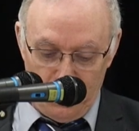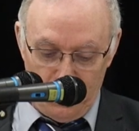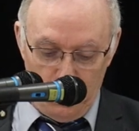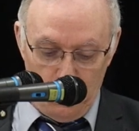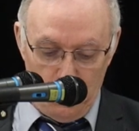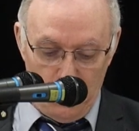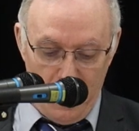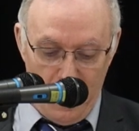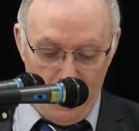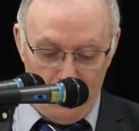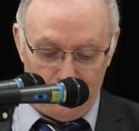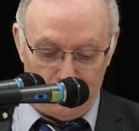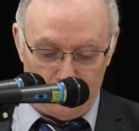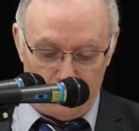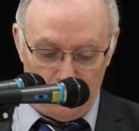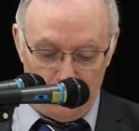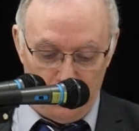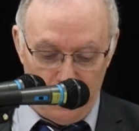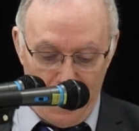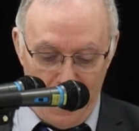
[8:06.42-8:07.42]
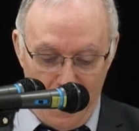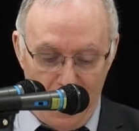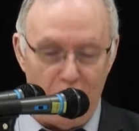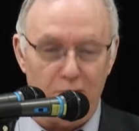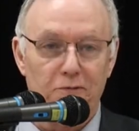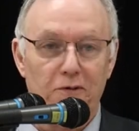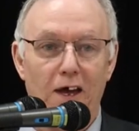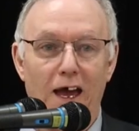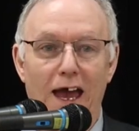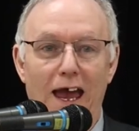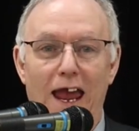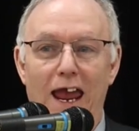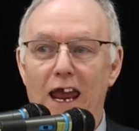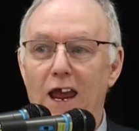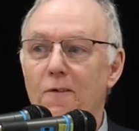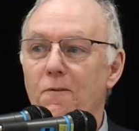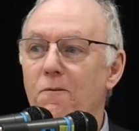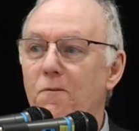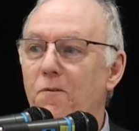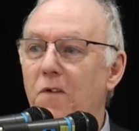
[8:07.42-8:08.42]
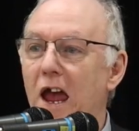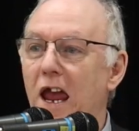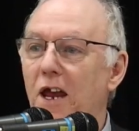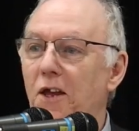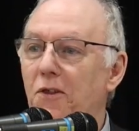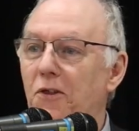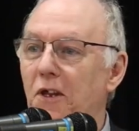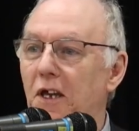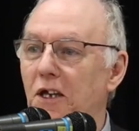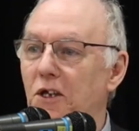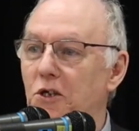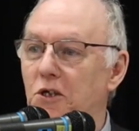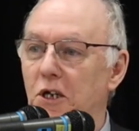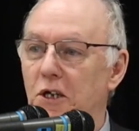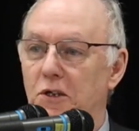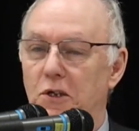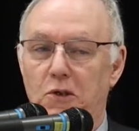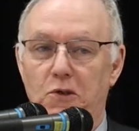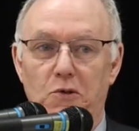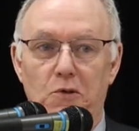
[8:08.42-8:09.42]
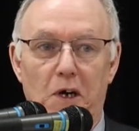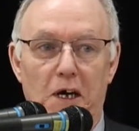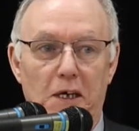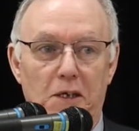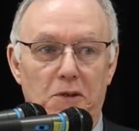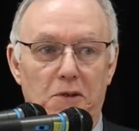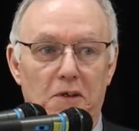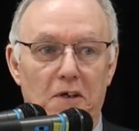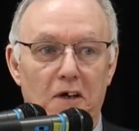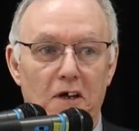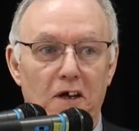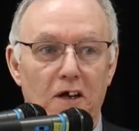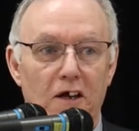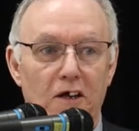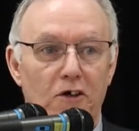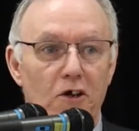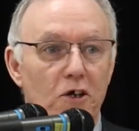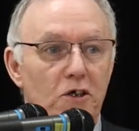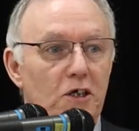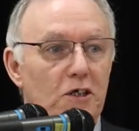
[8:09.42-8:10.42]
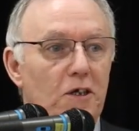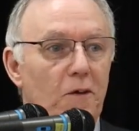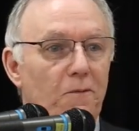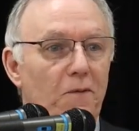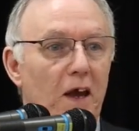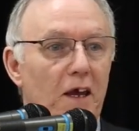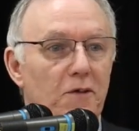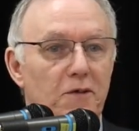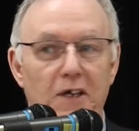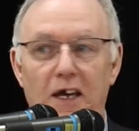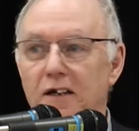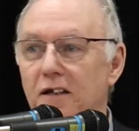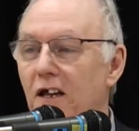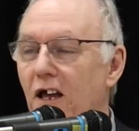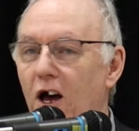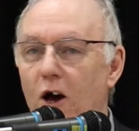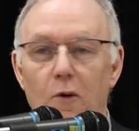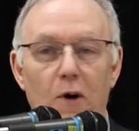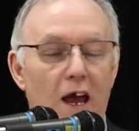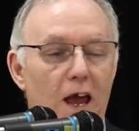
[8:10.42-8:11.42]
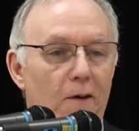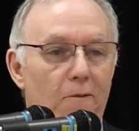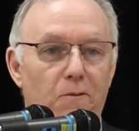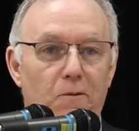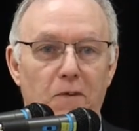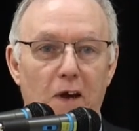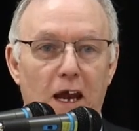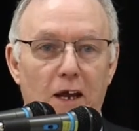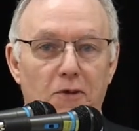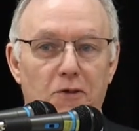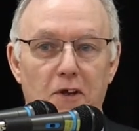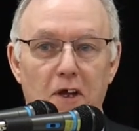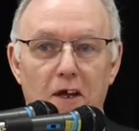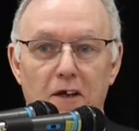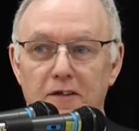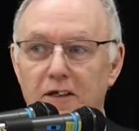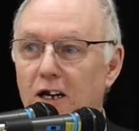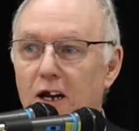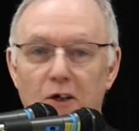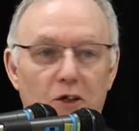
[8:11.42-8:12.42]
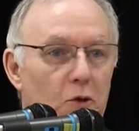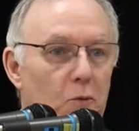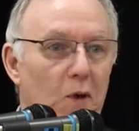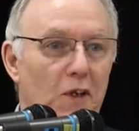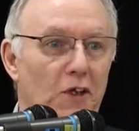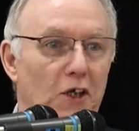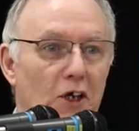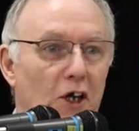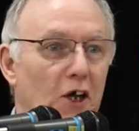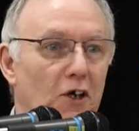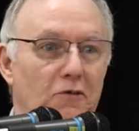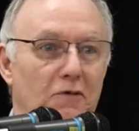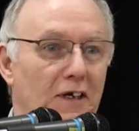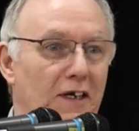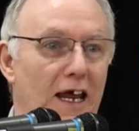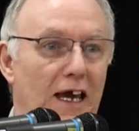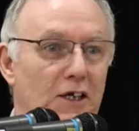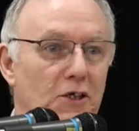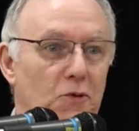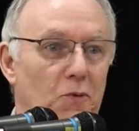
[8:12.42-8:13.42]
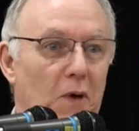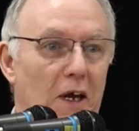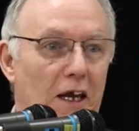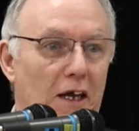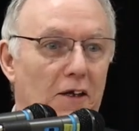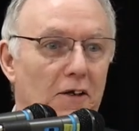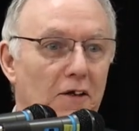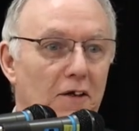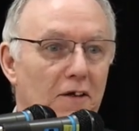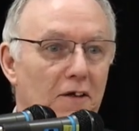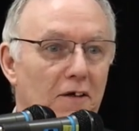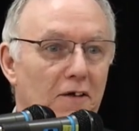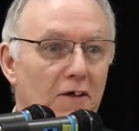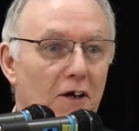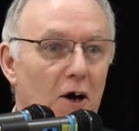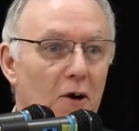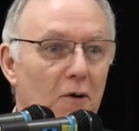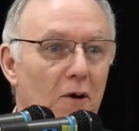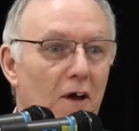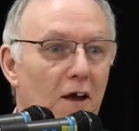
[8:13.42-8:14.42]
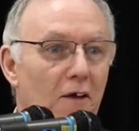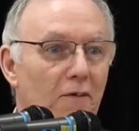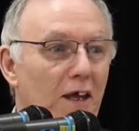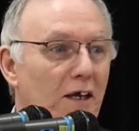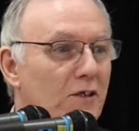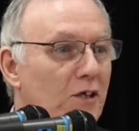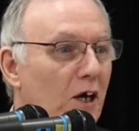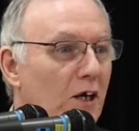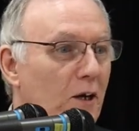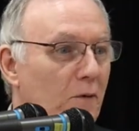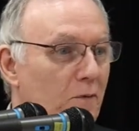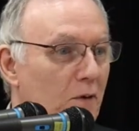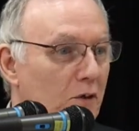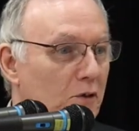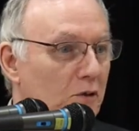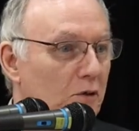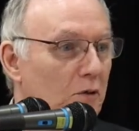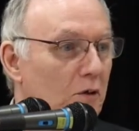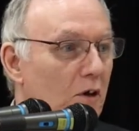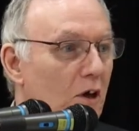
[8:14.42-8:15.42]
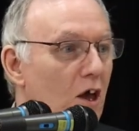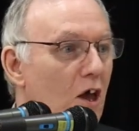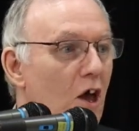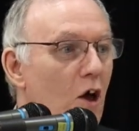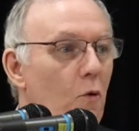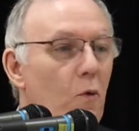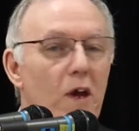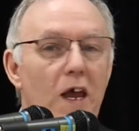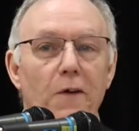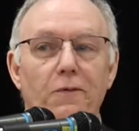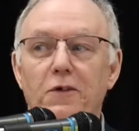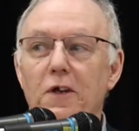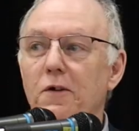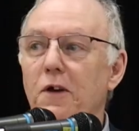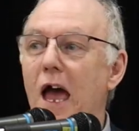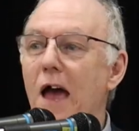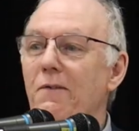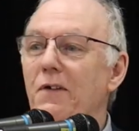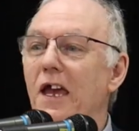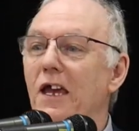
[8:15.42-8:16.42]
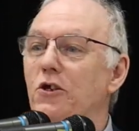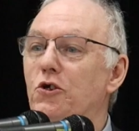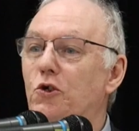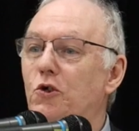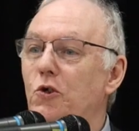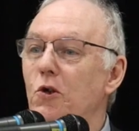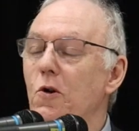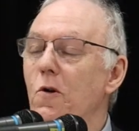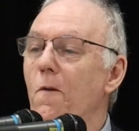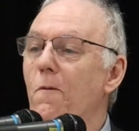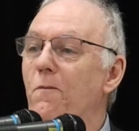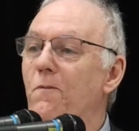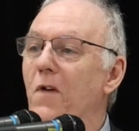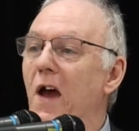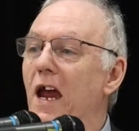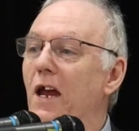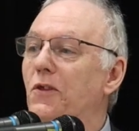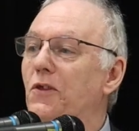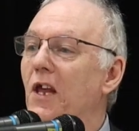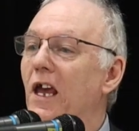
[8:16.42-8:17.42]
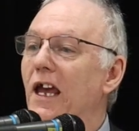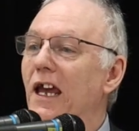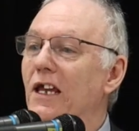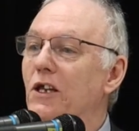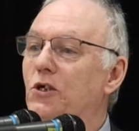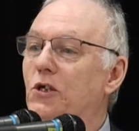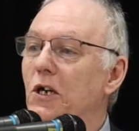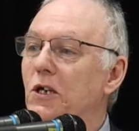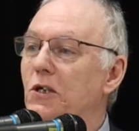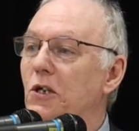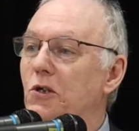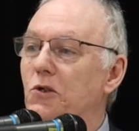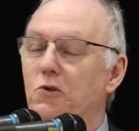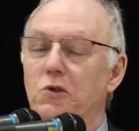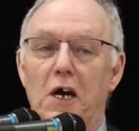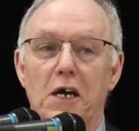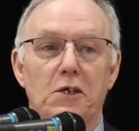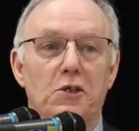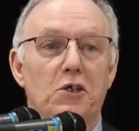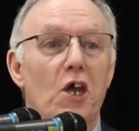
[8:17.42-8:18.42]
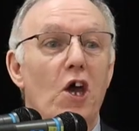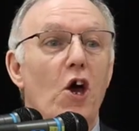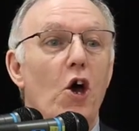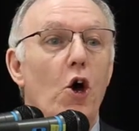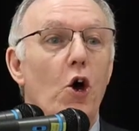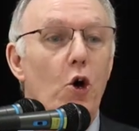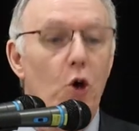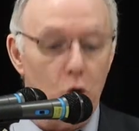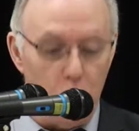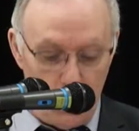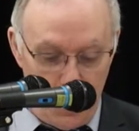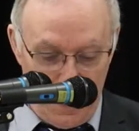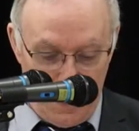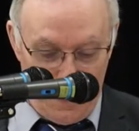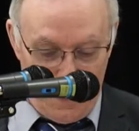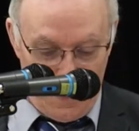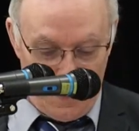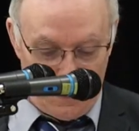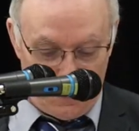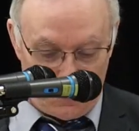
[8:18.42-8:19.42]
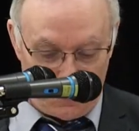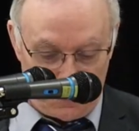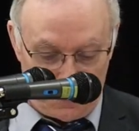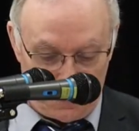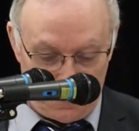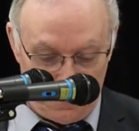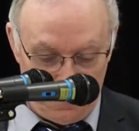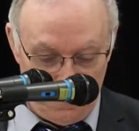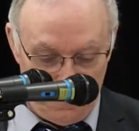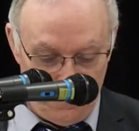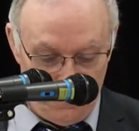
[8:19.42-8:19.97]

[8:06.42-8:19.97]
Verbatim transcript: you have to have a faith in Jesus Christ. Not just a faith saying, oh, I have faith that I'm going to win the lottery next week. No, that's artificial. We have to have a true faith in Jesus Christ, who he is